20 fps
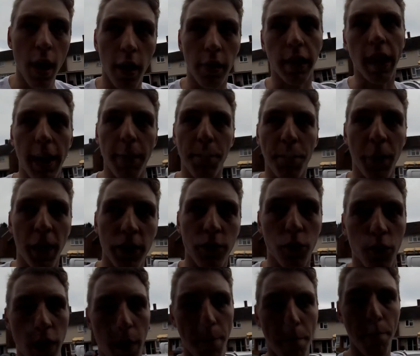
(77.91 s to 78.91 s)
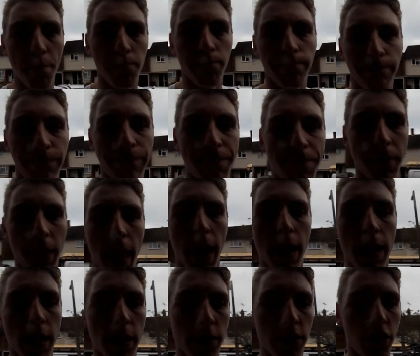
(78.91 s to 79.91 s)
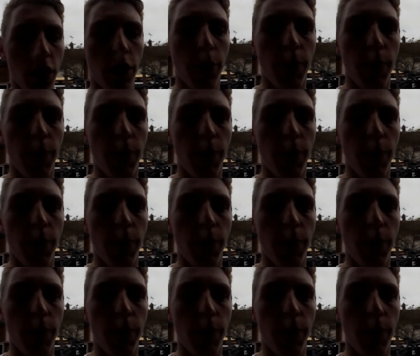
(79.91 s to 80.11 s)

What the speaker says: Okay, that's all done. So,